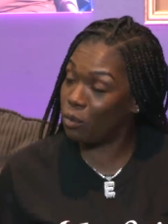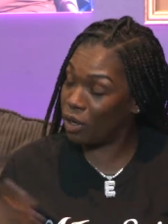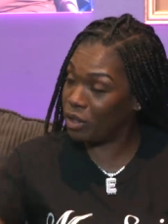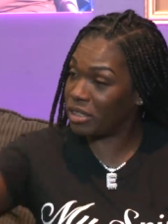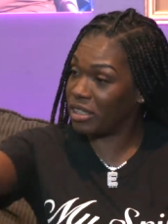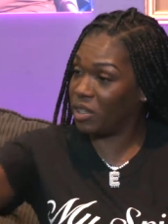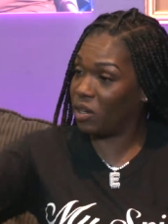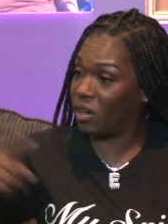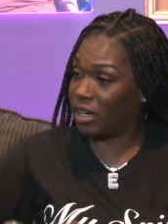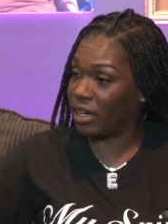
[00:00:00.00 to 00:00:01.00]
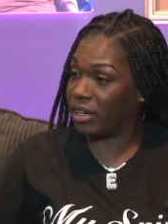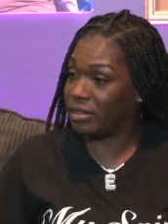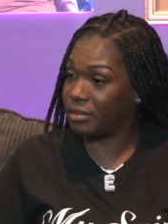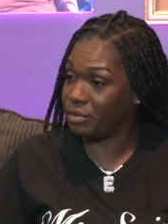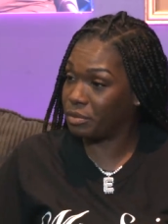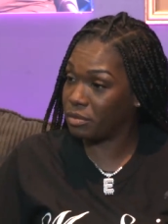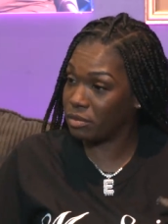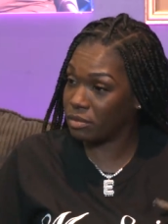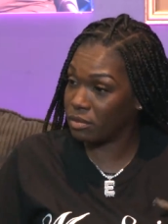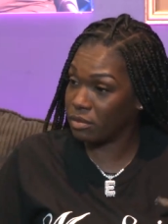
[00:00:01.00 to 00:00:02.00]
how, where you seen your at?
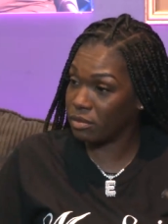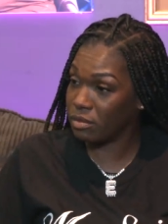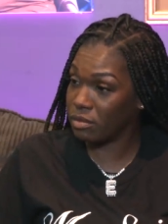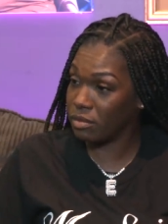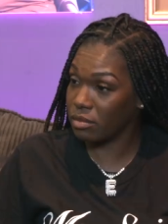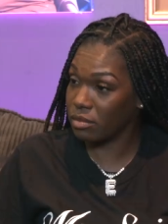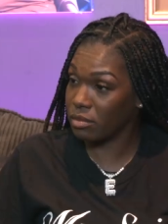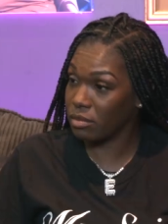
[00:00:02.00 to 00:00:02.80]
Uh, I was